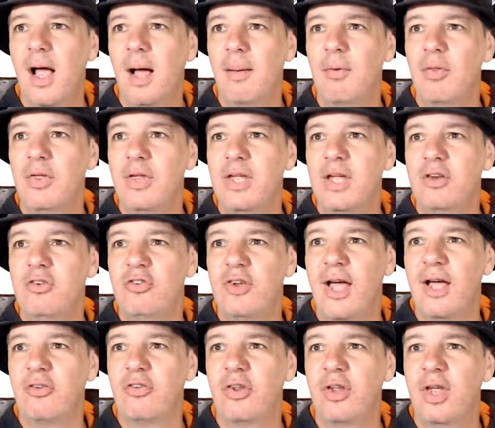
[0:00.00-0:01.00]
The
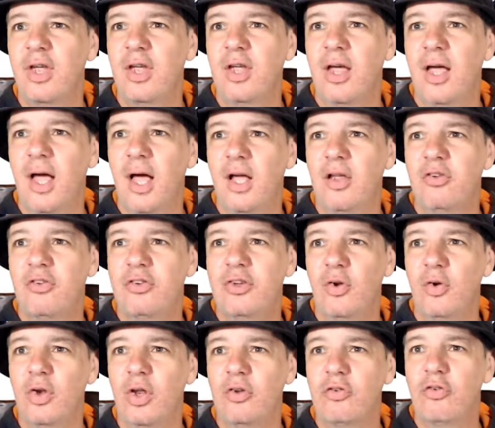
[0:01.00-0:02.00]
Jazz
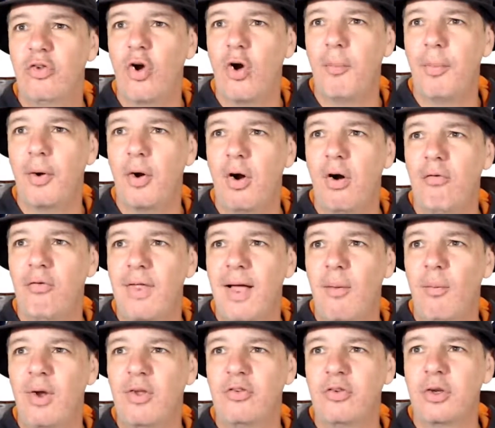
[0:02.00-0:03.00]
still top of
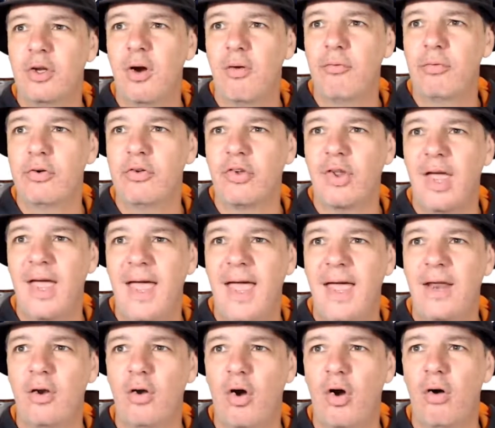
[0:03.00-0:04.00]
that Western Conference,
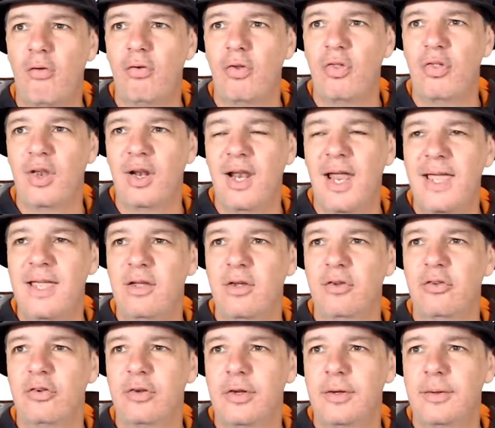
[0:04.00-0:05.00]
ahead of the Lakers